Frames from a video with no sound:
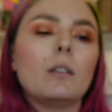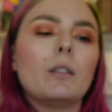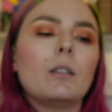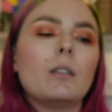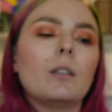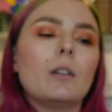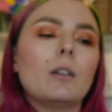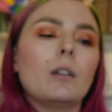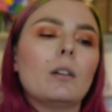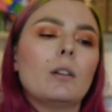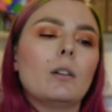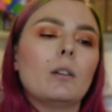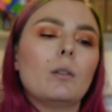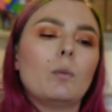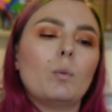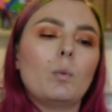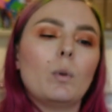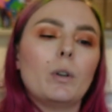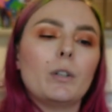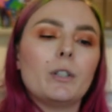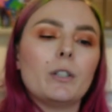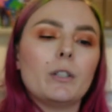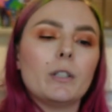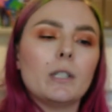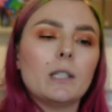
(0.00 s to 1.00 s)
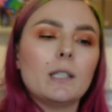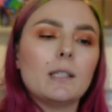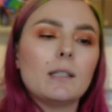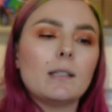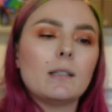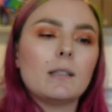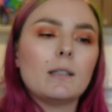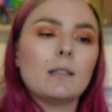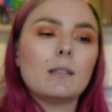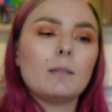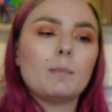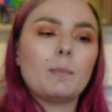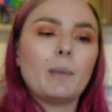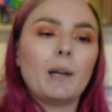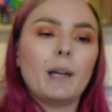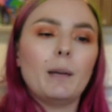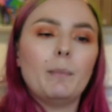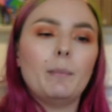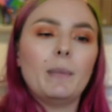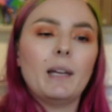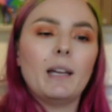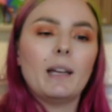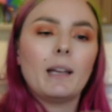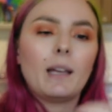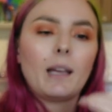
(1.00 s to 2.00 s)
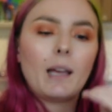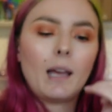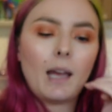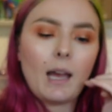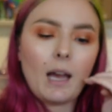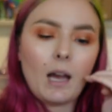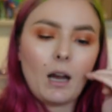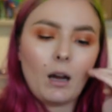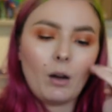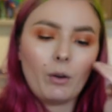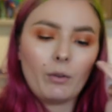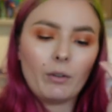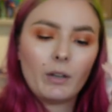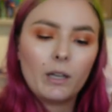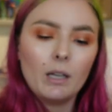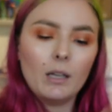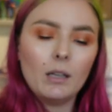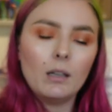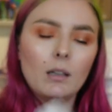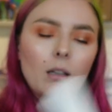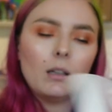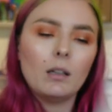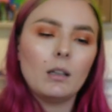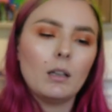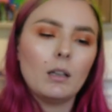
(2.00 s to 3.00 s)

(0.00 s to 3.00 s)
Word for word: The Wanderers by Meg Howrey.